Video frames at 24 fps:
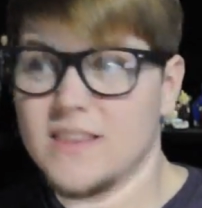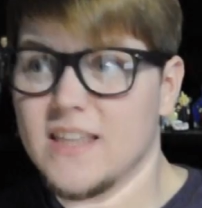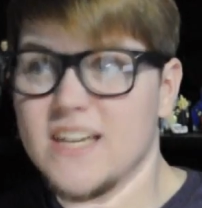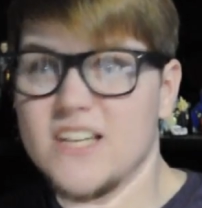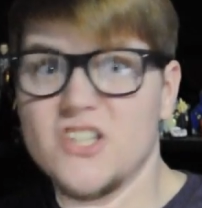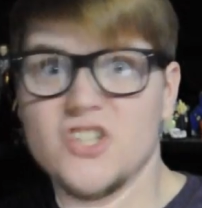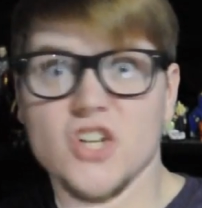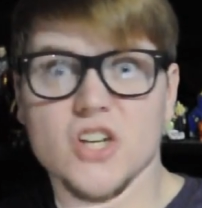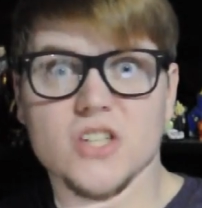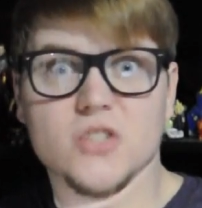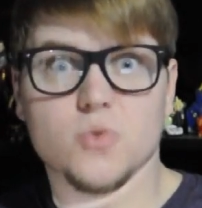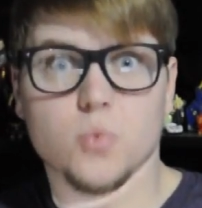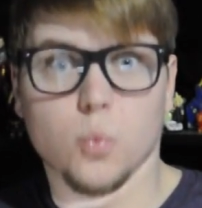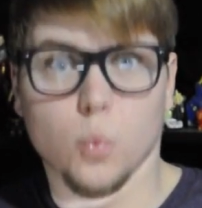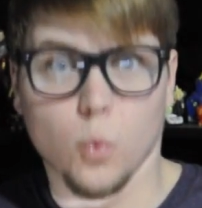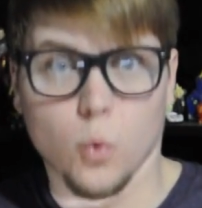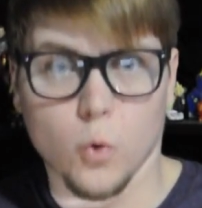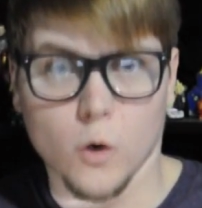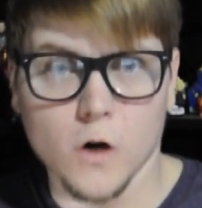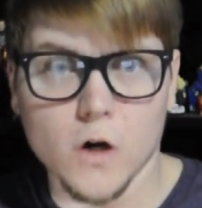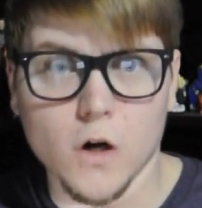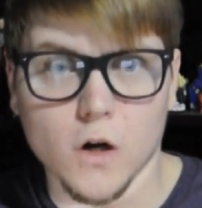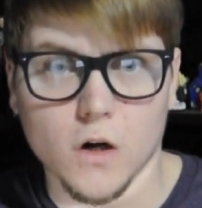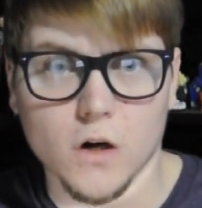They just
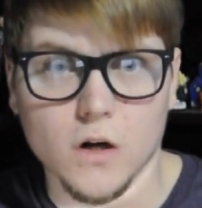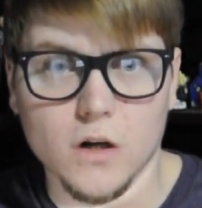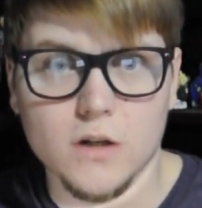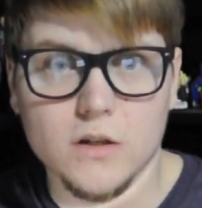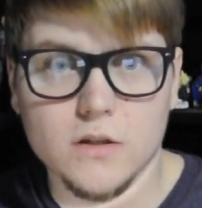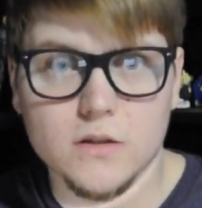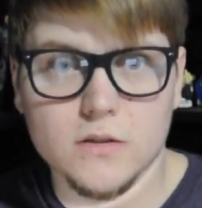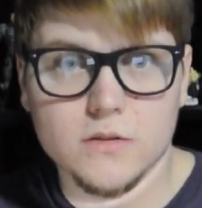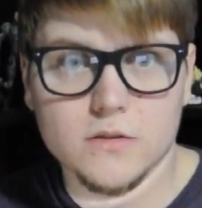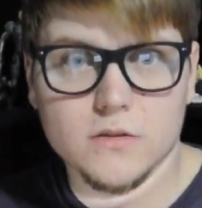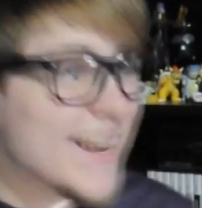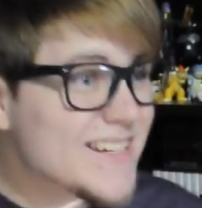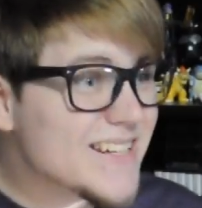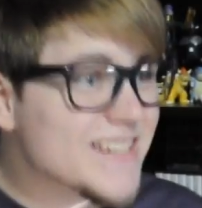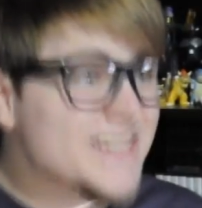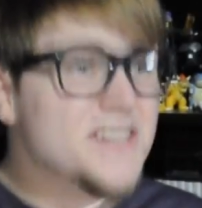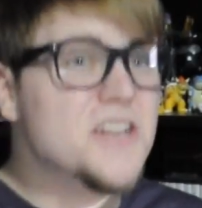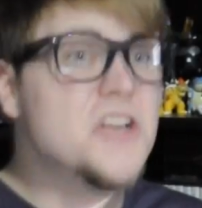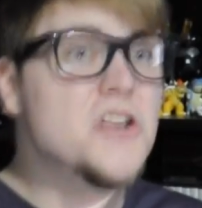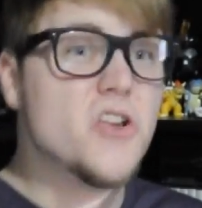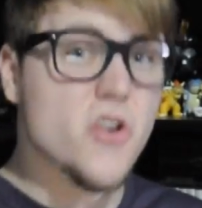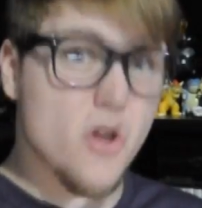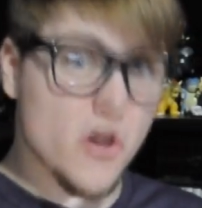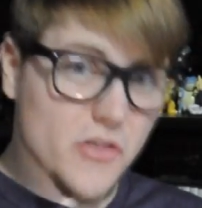were. And
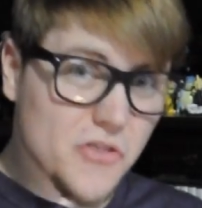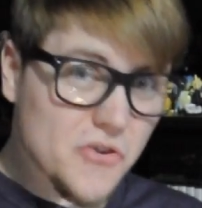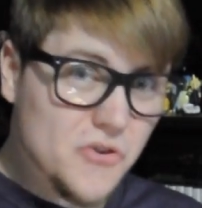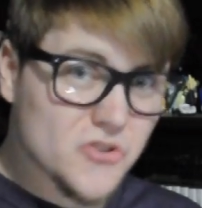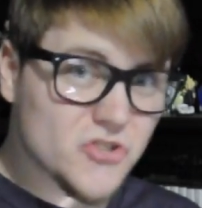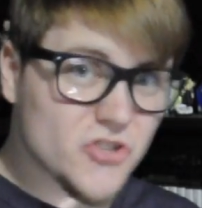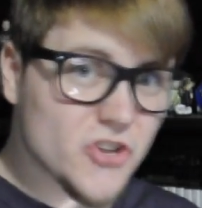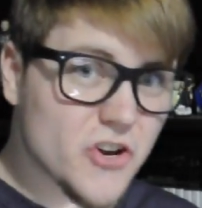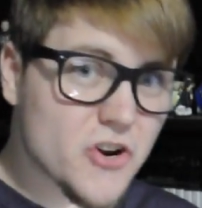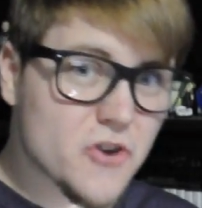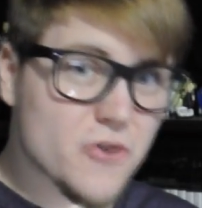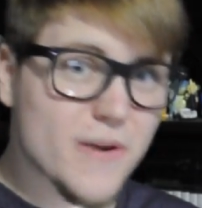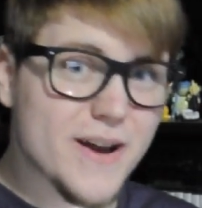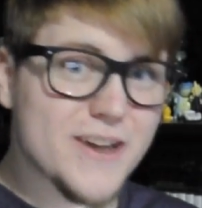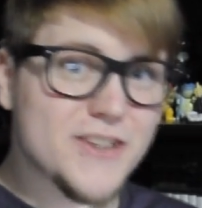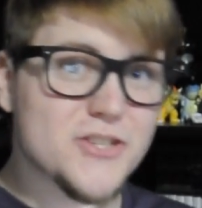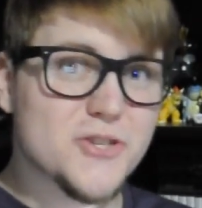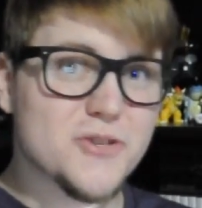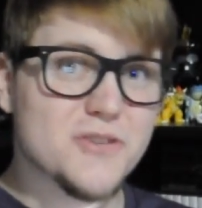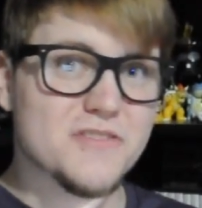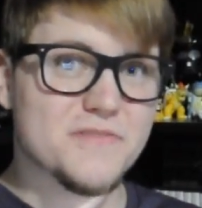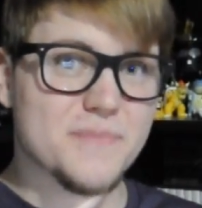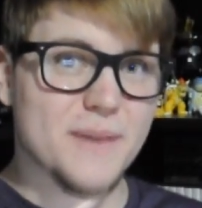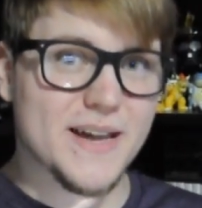another
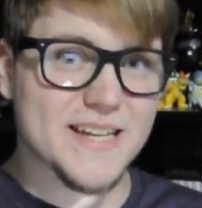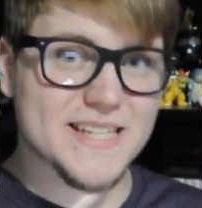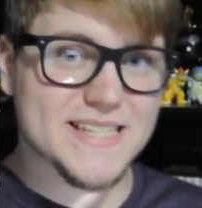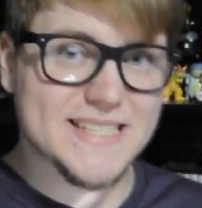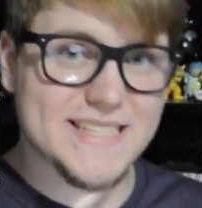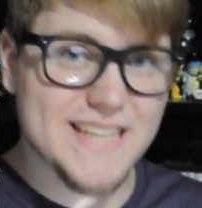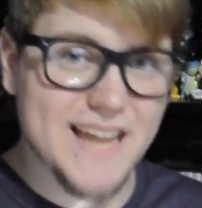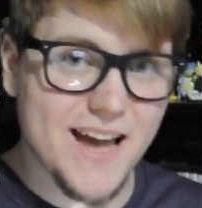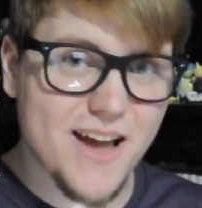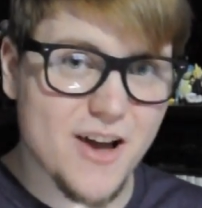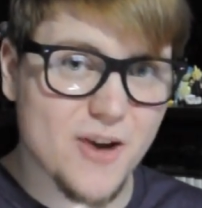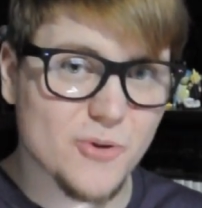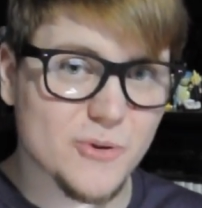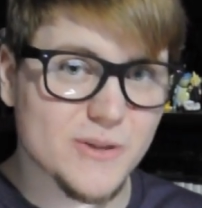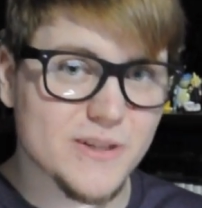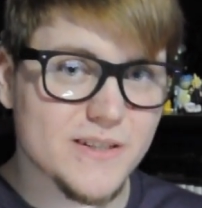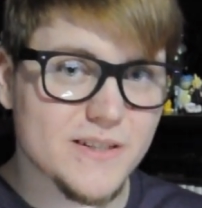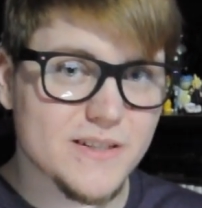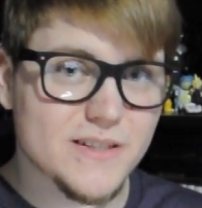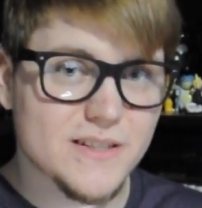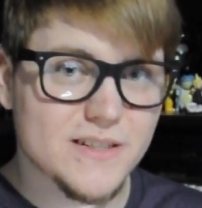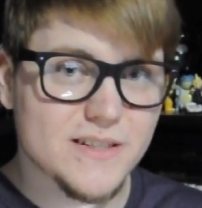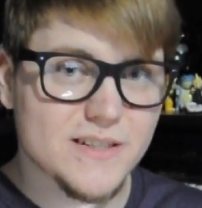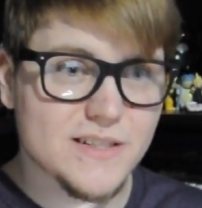generation of mice down,
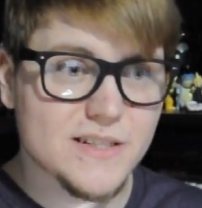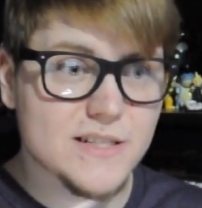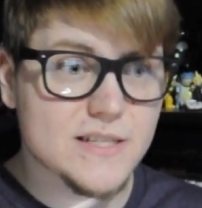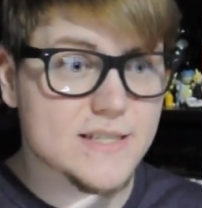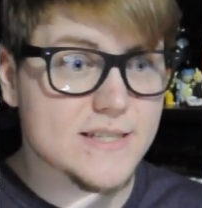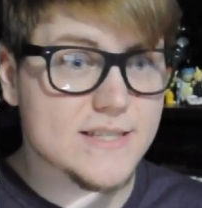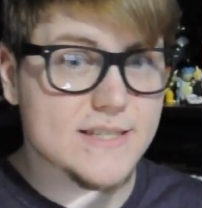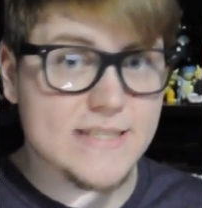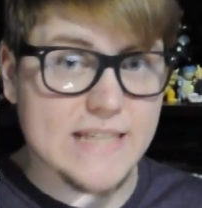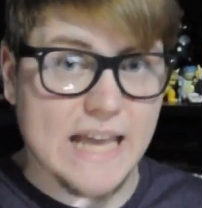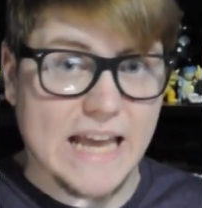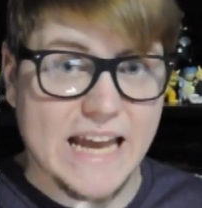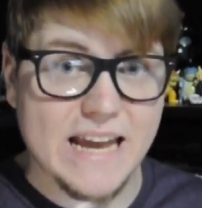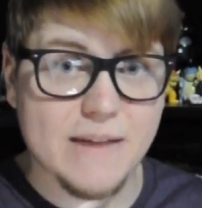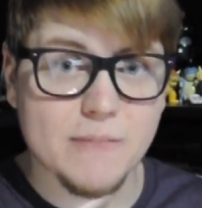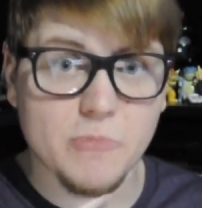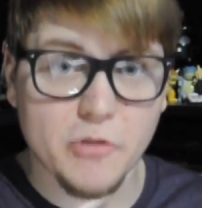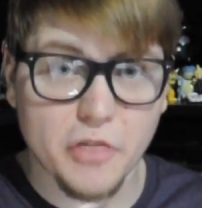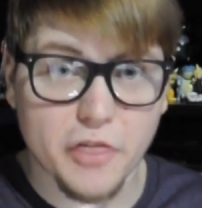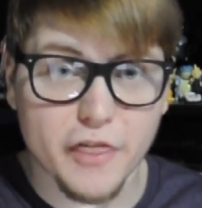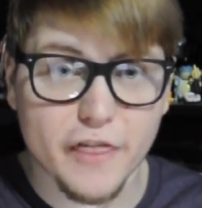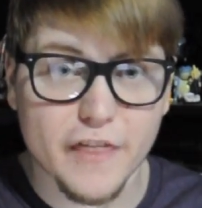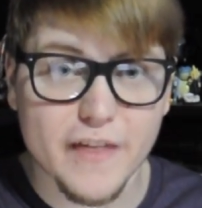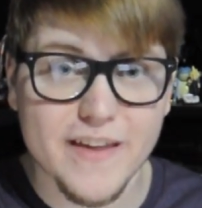
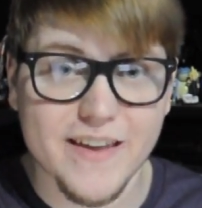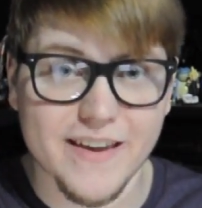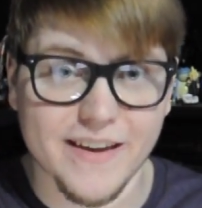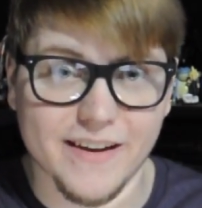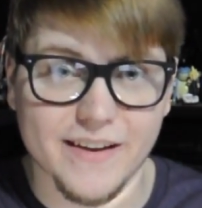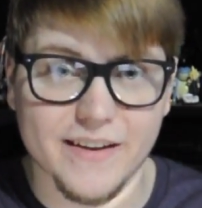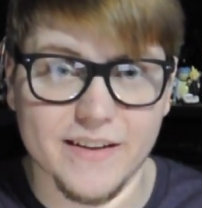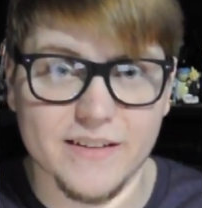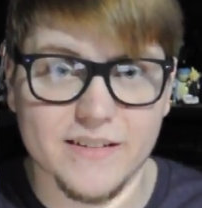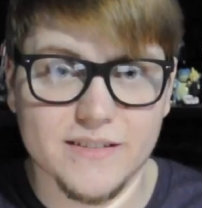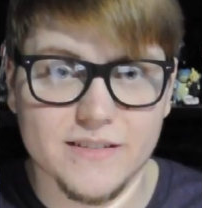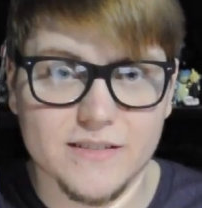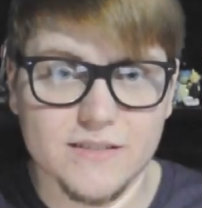same thing.